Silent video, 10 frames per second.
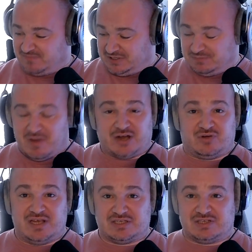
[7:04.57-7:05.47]
It's my
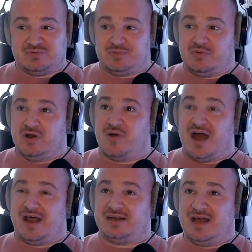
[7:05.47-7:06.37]
criticism of Peru.
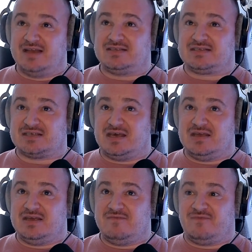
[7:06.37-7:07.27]
And I'd like to
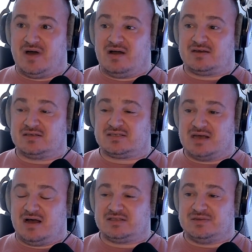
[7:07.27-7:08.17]
see Farke start